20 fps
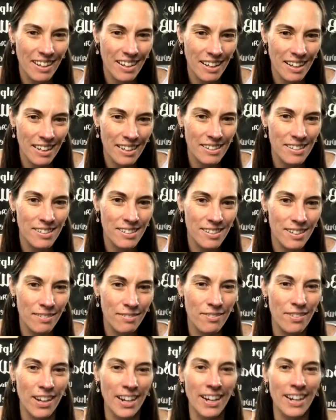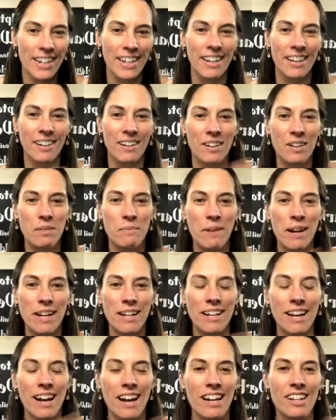In Slovenia. Oh my
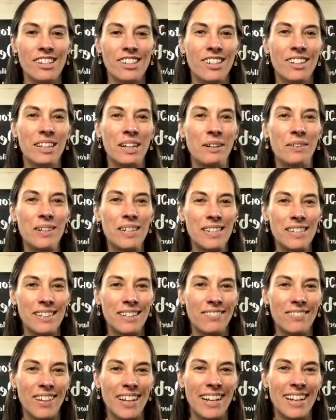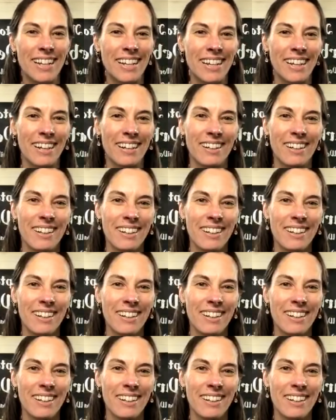gosh. Hello in Slovenia.